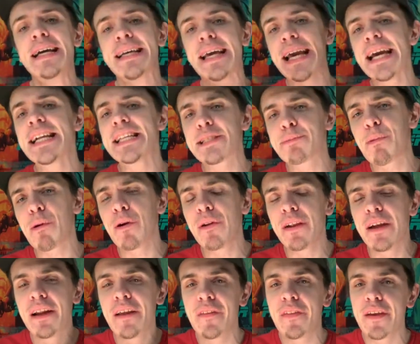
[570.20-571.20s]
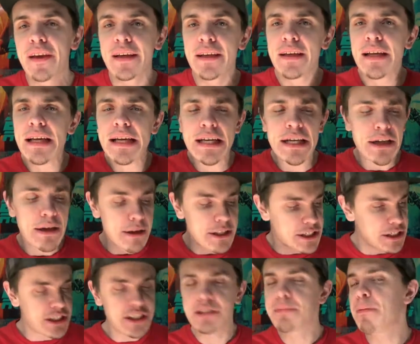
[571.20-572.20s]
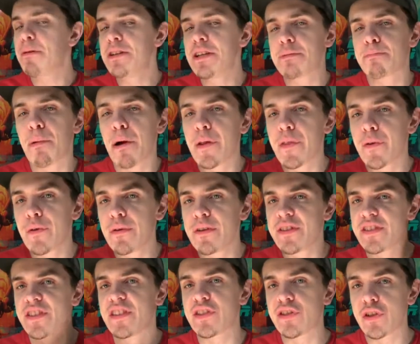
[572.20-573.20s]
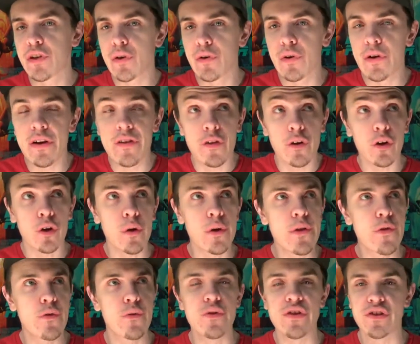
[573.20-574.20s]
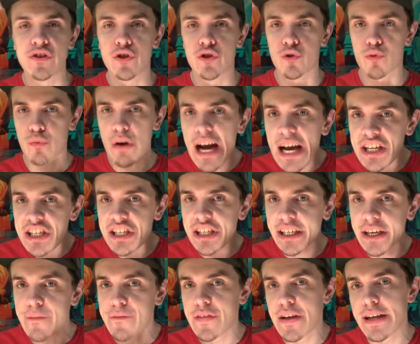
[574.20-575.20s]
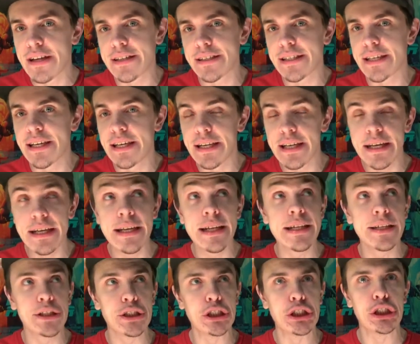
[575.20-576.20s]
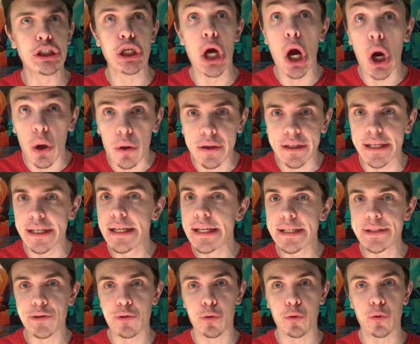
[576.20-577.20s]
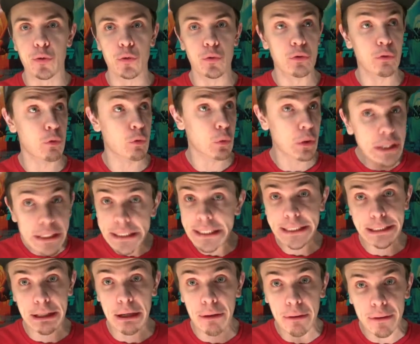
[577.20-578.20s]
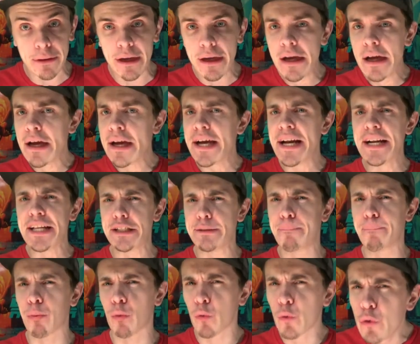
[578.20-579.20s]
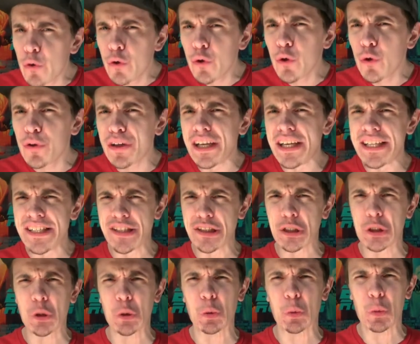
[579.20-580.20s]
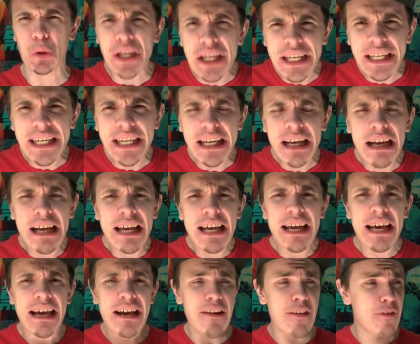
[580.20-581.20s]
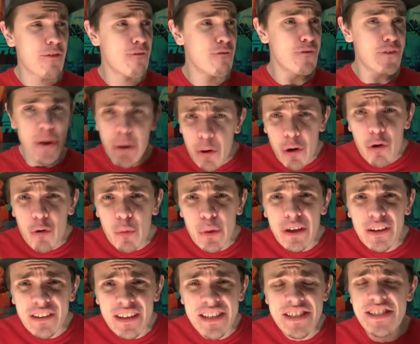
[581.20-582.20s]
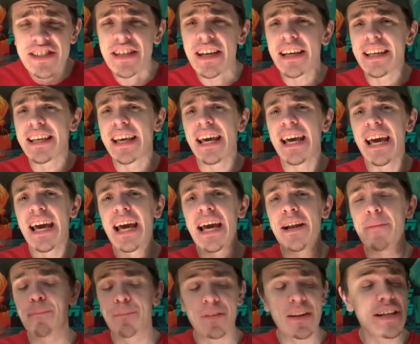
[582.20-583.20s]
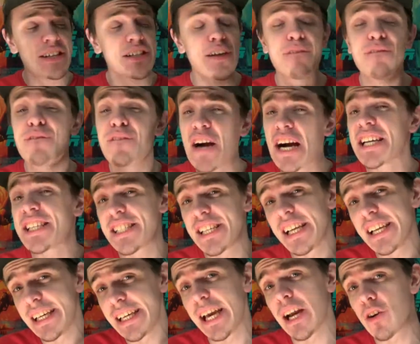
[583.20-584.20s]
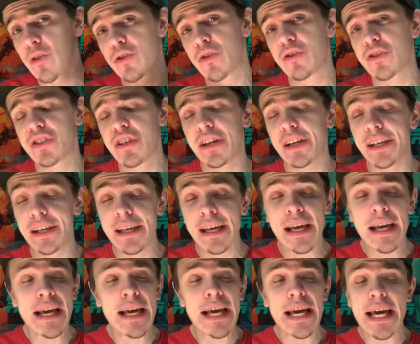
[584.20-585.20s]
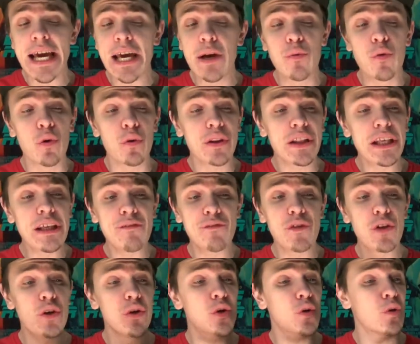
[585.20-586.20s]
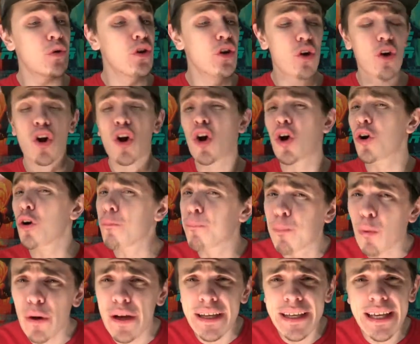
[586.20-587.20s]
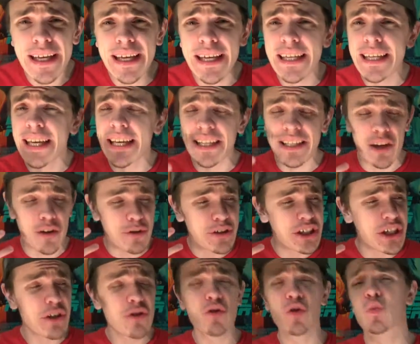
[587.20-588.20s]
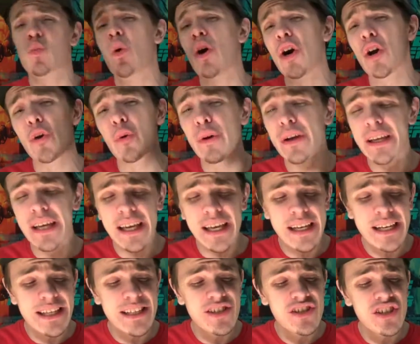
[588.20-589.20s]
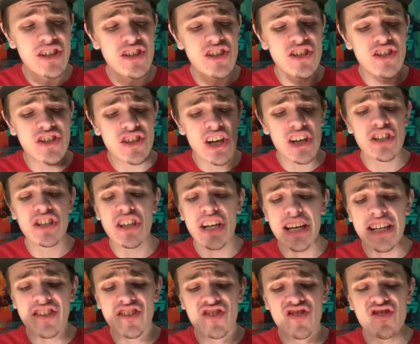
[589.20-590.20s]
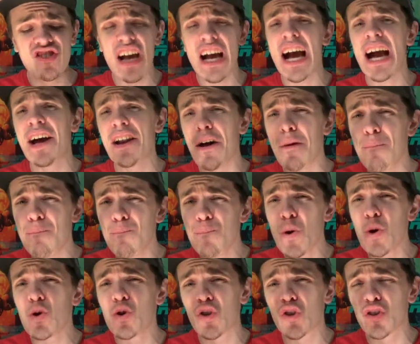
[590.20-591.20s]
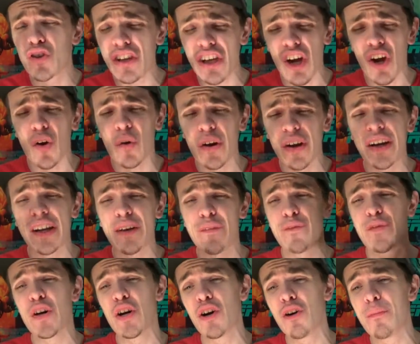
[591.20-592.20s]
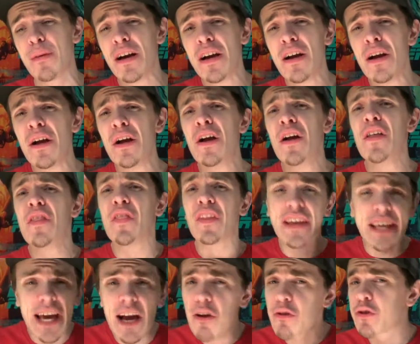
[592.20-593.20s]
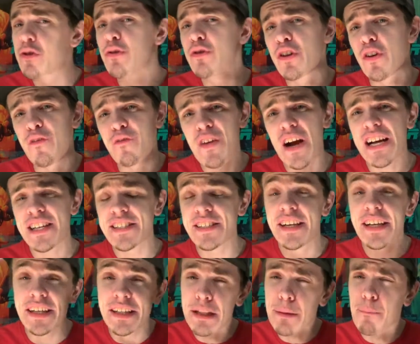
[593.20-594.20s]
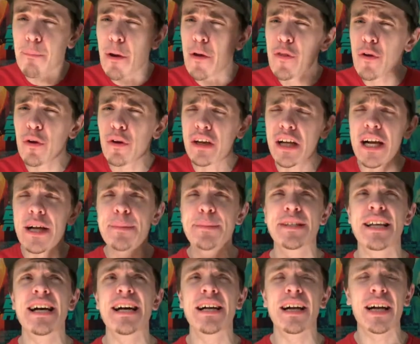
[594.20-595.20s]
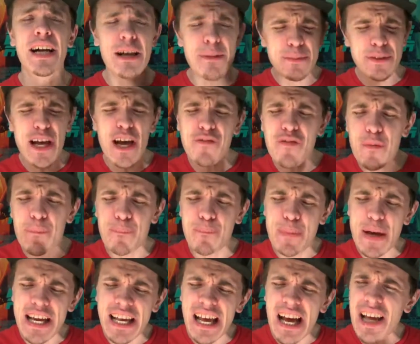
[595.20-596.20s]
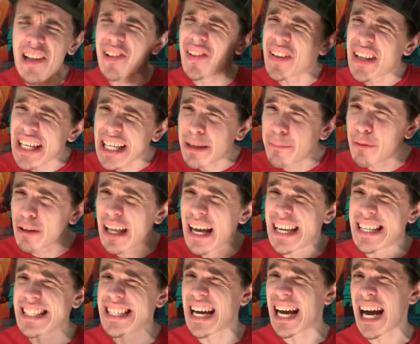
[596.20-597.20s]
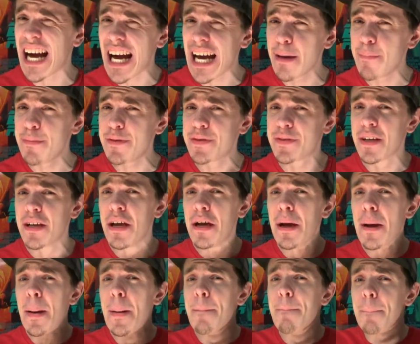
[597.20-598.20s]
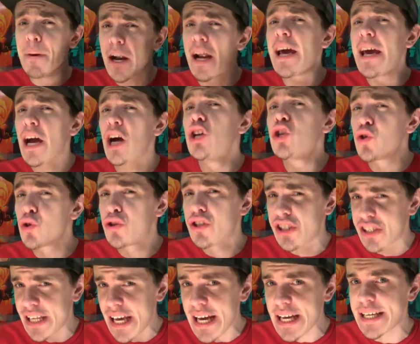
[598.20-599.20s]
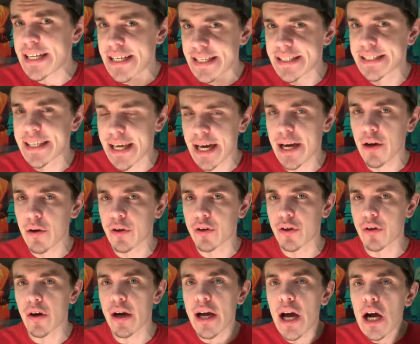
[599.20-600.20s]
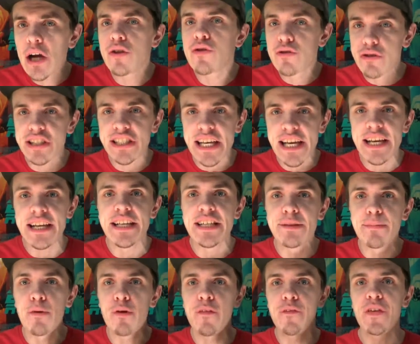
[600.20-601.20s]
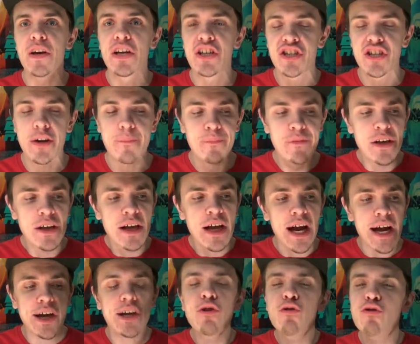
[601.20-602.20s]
can't spoil anything. It's just about this brother and sister, and they're going through this tragic event, and it is dark. It is really dark. It is brutal. It is gritty. It is very realistic, and it's a fascinating character study. It will leave you your heart breaking and your tears watering. It is just such a sad, emotionally hard-hitting film. The characters are fascinating. The brother comes off a bit unlikable at times, but I understand his character. I understand his motivation. I